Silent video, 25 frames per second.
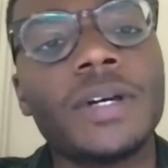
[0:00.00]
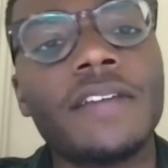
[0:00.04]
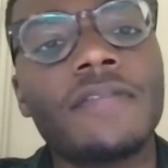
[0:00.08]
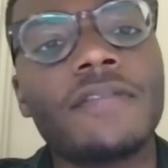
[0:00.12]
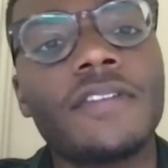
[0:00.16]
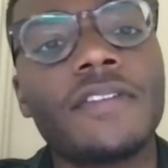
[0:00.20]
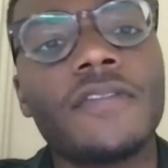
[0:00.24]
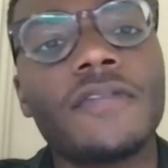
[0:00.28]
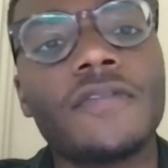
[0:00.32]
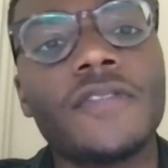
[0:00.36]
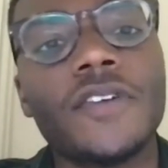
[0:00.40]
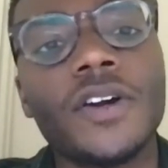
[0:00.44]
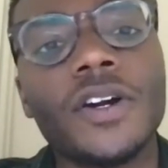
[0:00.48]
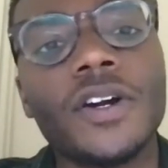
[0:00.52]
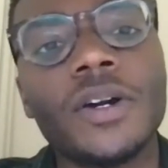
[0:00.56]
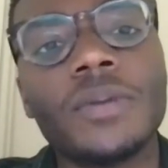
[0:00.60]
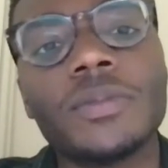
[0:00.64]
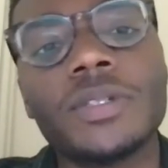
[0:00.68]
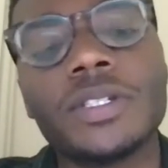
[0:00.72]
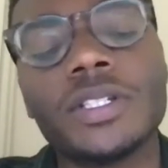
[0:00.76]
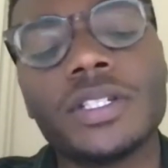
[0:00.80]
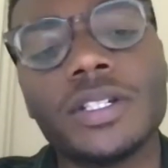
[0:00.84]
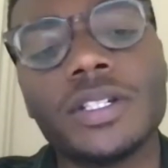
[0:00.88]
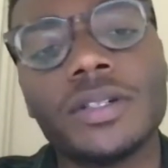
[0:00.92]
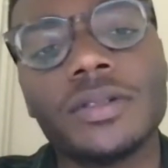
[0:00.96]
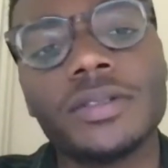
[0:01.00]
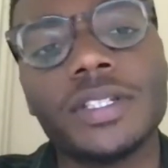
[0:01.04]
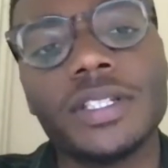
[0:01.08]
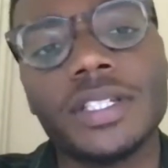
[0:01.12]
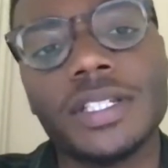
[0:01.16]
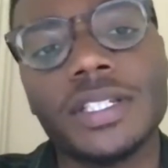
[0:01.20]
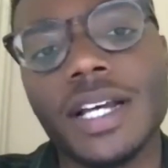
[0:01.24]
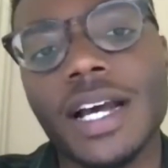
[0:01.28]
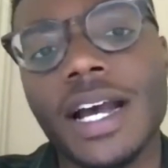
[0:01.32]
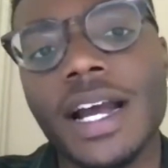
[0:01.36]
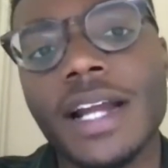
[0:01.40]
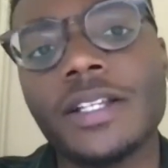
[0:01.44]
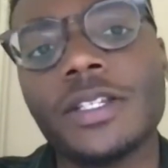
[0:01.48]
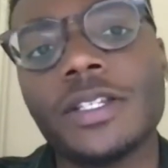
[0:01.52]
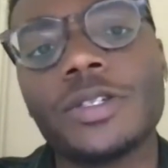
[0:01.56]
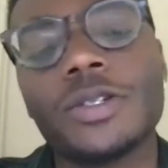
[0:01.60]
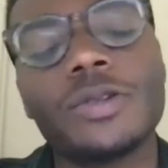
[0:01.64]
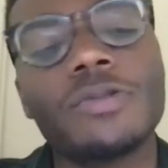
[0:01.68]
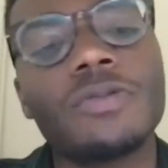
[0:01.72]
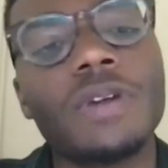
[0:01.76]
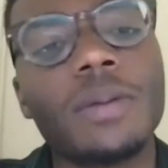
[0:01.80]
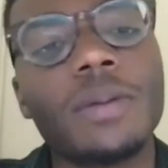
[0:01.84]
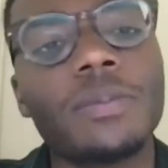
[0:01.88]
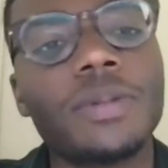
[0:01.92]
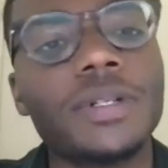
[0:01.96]
if a firm still decides
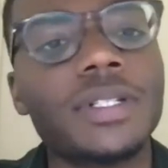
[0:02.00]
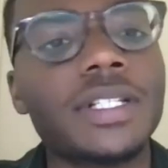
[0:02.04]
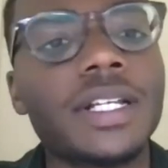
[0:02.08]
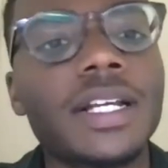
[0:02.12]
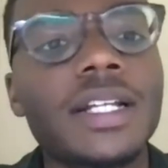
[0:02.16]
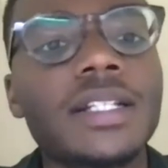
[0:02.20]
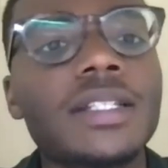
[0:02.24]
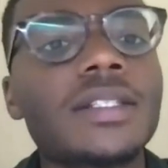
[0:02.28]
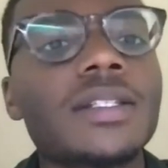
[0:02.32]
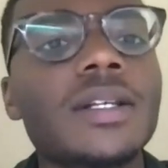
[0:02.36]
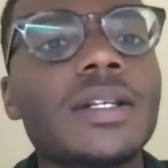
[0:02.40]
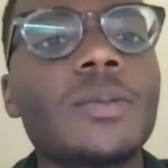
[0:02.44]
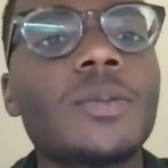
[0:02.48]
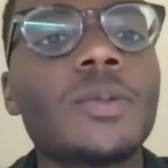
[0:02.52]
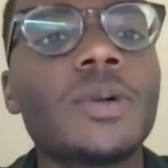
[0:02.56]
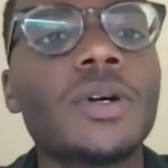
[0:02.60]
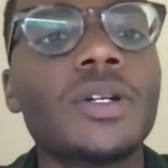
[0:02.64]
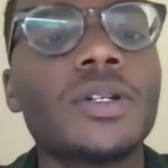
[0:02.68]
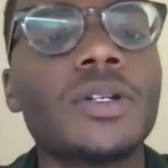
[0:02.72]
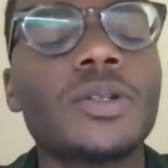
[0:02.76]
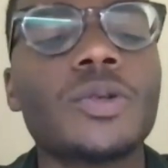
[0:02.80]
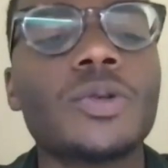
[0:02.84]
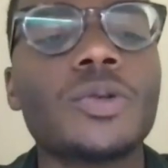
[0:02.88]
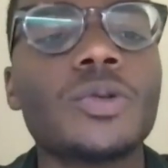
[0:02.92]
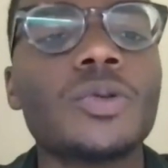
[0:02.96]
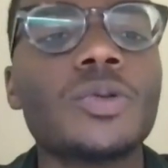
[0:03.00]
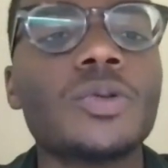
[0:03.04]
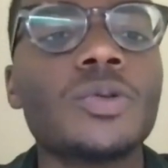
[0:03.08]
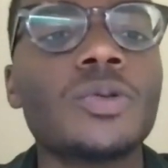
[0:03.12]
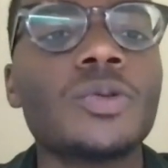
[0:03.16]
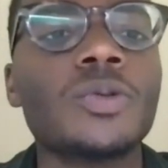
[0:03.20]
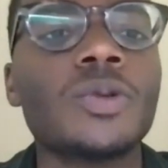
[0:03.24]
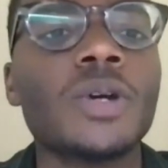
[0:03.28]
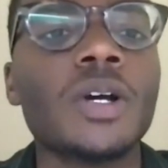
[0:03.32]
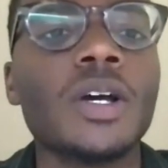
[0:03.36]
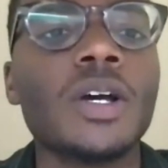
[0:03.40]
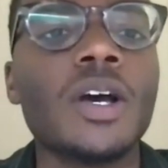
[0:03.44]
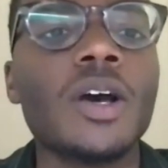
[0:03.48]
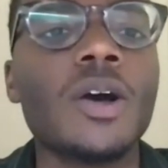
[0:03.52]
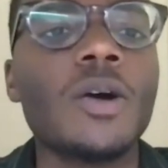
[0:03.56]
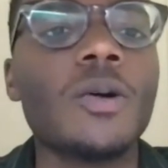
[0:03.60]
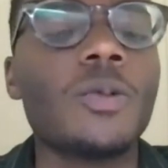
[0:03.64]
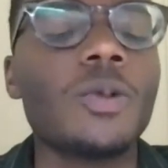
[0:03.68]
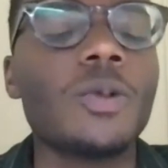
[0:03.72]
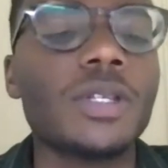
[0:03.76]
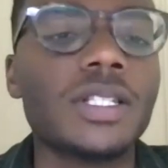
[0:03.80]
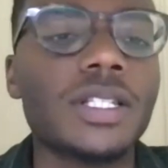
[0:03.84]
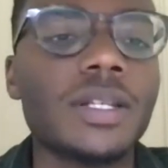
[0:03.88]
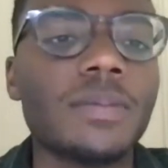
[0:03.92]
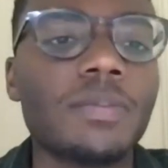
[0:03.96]
to represent someone who
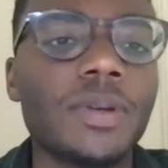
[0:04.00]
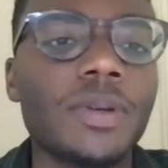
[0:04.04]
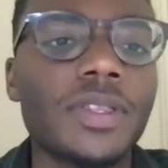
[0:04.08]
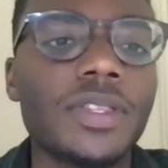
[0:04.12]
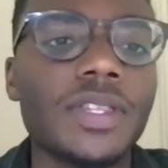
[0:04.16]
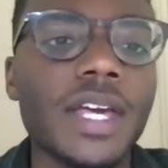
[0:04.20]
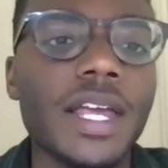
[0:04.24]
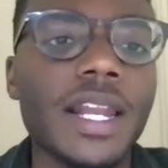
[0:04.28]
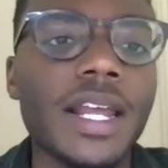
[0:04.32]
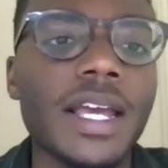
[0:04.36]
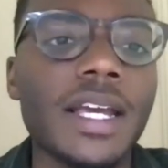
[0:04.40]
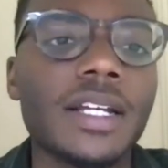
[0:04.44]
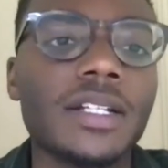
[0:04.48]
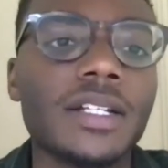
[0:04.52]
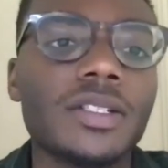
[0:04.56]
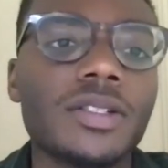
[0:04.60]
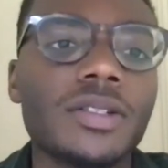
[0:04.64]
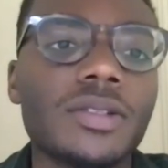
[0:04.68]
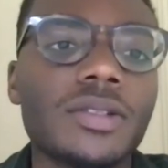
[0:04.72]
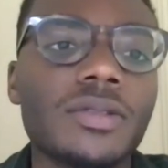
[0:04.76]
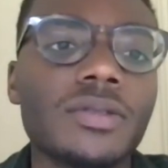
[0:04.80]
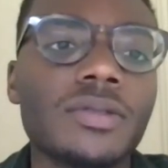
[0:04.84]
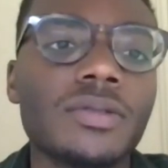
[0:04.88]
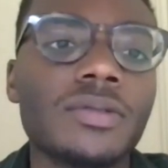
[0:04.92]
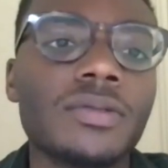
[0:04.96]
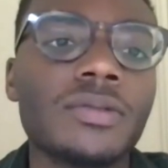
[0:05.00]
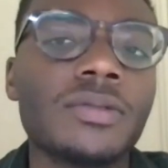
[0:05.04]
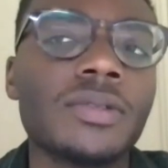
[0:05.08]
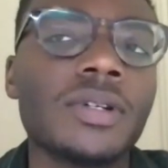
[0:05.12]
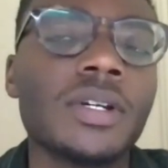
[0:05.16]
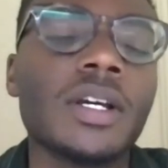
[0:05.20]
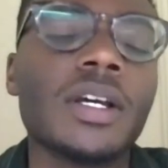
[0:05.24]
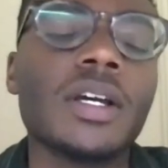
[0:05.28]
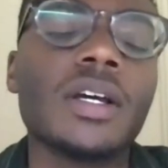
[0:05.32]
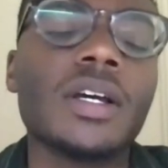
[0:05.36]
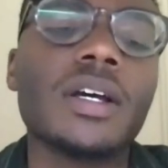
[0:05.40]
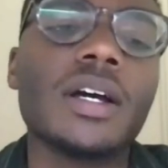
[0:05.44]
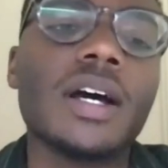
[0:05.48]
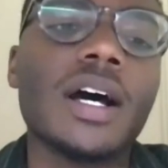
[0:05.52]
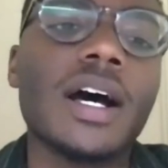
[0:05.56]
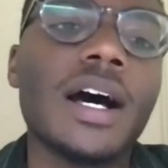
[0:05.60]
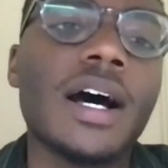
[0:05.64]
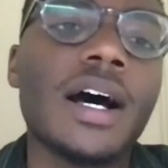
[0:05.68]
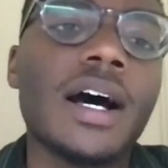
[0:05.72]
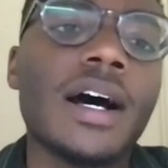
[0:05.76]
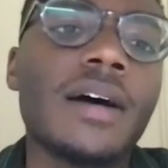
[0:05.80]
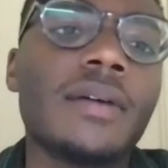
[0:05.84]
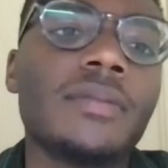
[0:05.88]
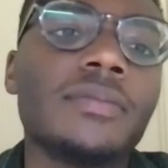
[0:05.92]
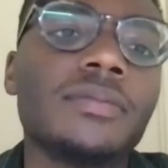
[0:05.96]
was sympathetic to
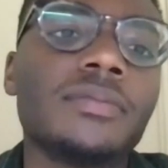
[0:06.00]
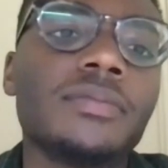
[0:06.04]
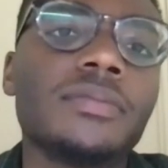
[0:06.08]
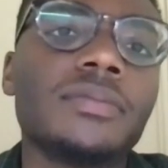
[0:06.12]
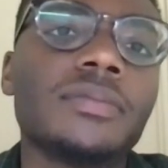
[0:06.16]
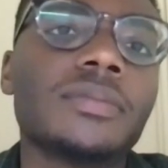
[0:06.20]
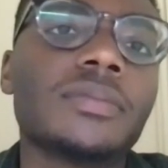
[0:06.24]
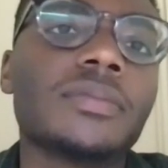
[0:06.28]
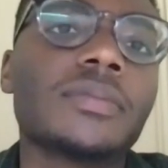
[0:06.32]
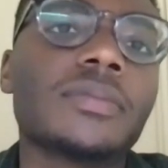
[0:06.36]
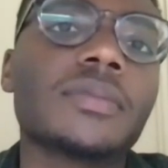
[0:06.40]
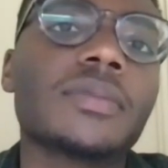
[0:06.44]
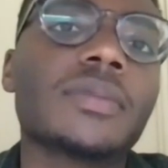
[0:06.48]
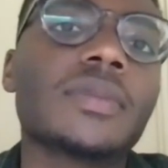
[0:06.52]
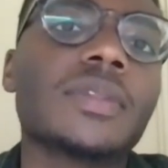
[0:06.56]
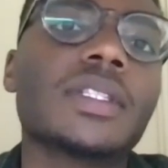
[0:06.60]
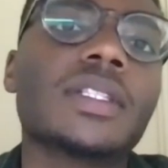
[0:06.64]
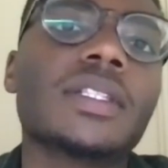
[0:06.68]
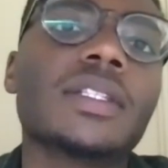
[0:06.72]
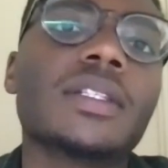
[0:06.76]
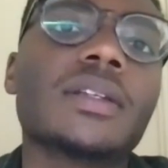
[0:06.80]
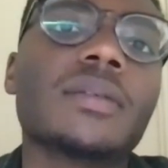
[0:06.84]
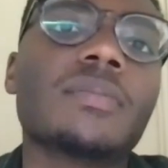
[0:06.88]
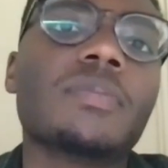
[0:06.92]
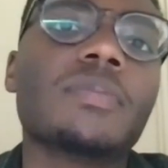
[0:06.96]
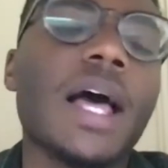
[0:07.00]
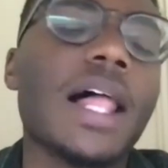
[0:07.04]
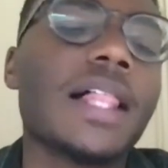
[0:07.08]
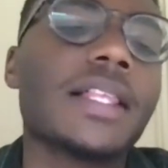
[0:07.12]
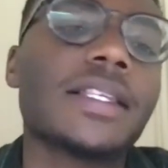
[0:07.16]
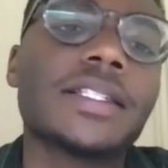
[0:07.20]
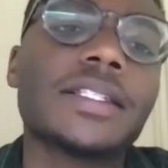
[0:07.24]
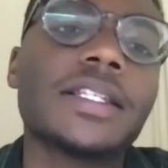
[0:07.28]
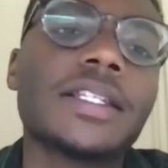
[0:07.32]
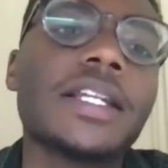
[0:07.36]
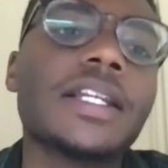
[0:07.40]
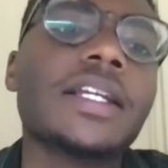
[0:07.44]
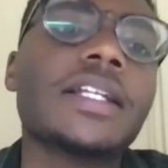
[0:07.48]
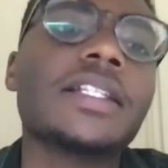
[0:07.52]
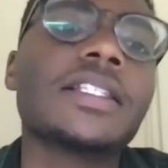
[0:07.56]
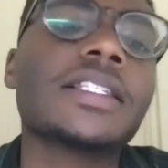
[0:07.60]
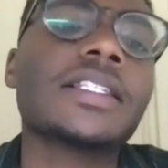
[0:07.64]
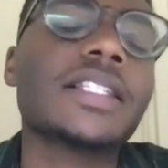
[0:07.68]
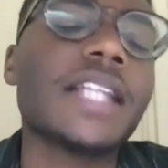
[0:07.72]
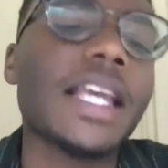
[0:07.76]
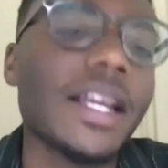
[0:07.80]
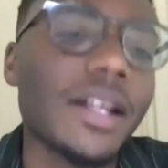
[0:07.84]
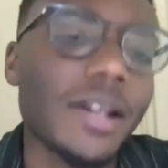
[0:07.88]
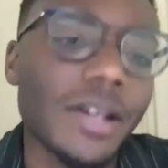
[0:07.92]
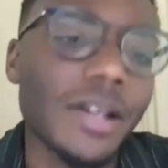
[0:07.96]
um, Palestinian
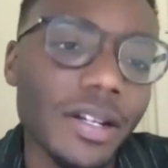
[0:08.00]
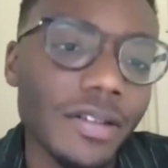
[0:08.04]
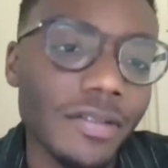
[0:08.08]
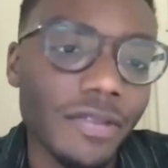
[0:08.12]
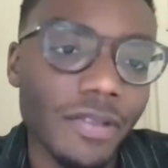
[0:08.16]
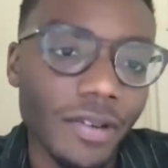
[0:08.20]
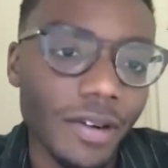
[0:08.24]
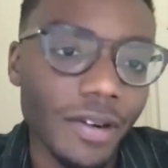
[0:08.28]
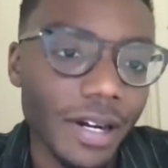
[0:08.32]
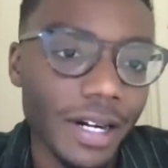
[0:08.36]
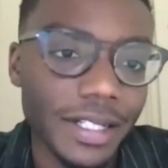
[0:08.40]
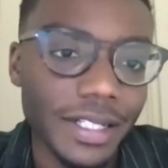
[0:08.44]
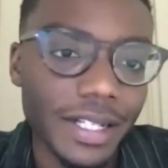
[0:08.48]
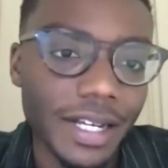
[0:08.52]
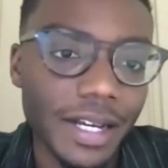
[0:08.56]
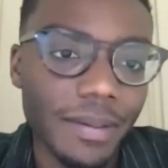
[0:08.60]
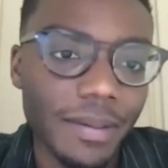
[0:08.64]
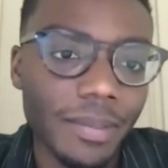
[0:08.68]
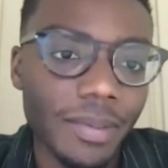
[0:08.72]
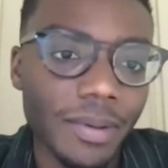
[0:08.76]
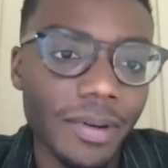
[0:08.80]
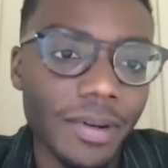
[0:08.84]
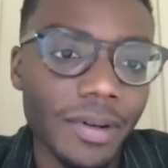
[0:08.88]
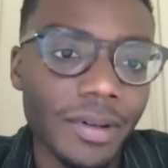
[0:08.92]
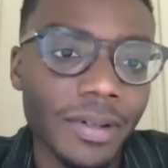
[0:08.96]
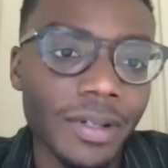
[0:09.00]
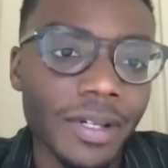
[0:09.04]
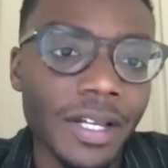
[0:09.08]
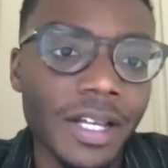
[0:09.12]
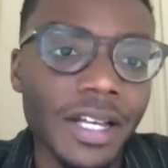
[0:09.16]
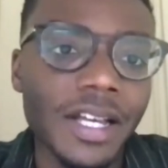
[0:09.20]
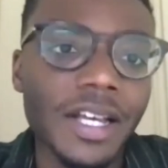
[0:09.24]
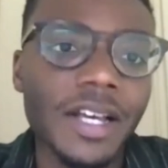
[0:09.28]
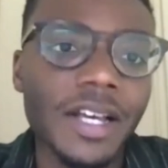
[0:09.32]
statehood, for example,